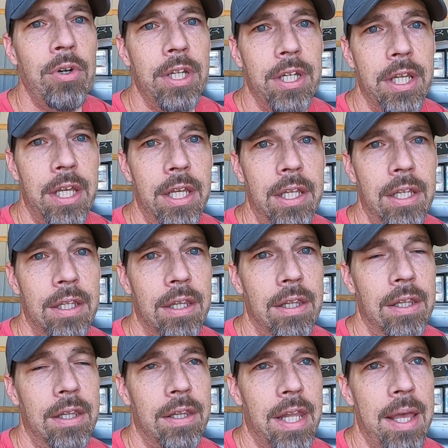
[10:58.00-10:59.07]
one,
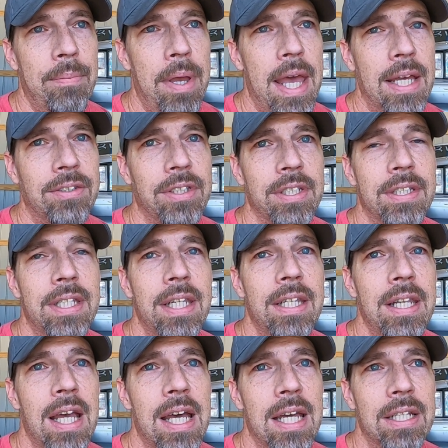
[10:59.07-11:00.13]
that pass, it
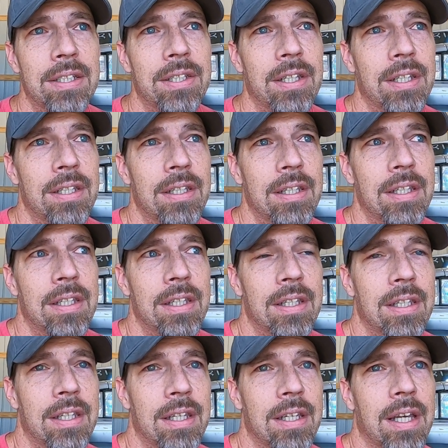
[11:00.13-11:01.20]
did not,
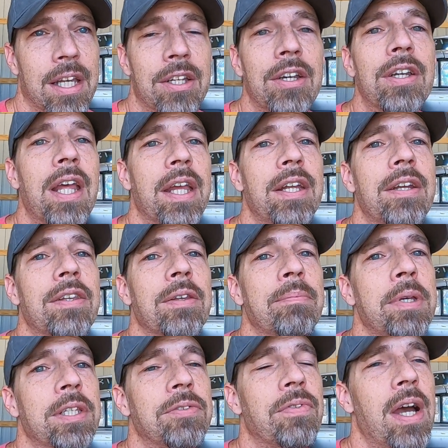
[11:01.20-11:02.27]
I could not hear the
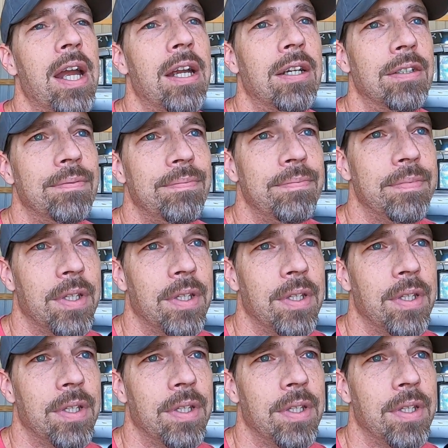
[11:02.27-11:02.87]
misfire.